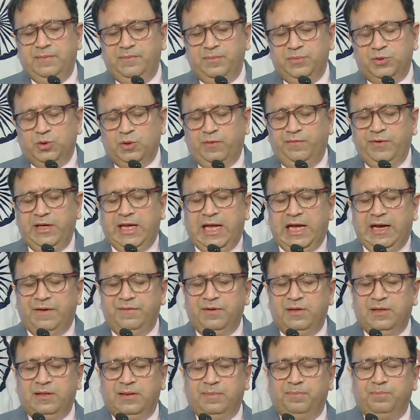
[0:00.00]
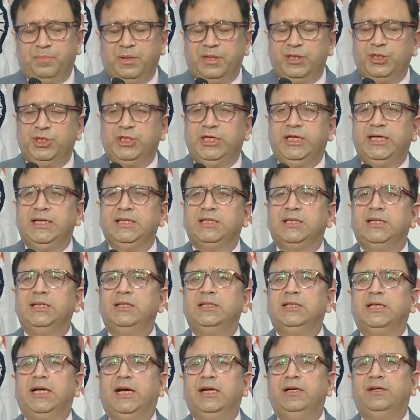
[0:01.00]
so we have a purchase
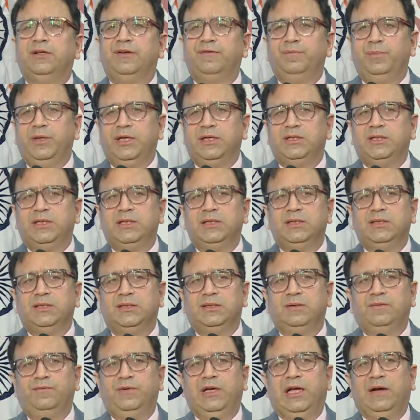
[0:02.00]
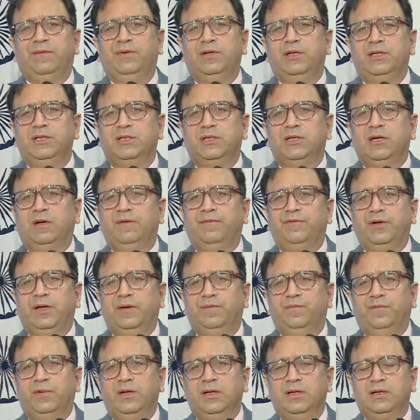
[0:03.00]
incentive matrix, we have a digital
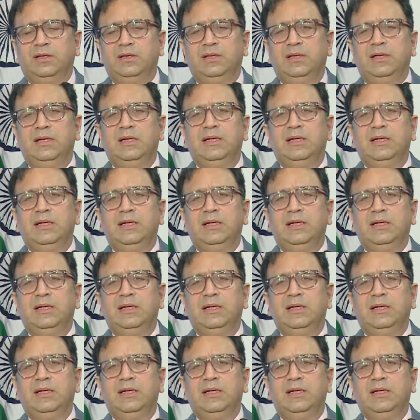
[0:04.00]
framework